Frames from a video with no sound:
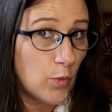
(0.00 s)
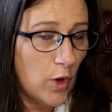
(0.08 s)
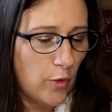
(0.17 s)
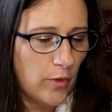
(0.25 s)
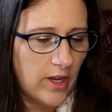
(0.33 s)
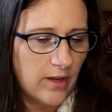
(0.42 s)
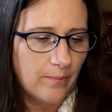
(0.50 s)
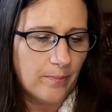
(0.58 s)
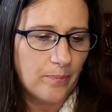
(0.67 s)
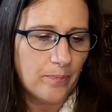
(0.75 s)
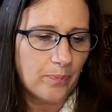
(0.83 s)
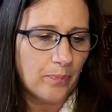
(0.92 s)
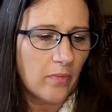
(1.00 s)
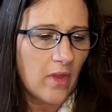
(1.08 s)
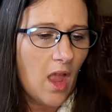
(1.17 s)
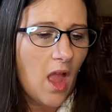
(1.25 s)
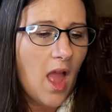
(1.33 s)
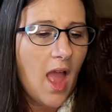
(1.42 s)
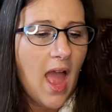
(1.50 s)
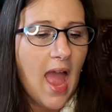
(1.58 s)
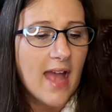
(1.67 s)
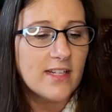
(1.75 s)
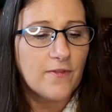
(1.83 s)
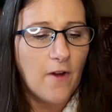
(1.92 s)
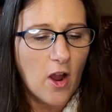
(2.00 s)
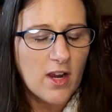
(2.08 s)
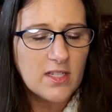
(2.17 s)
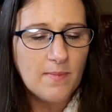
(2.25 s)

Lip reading: wrote it. As far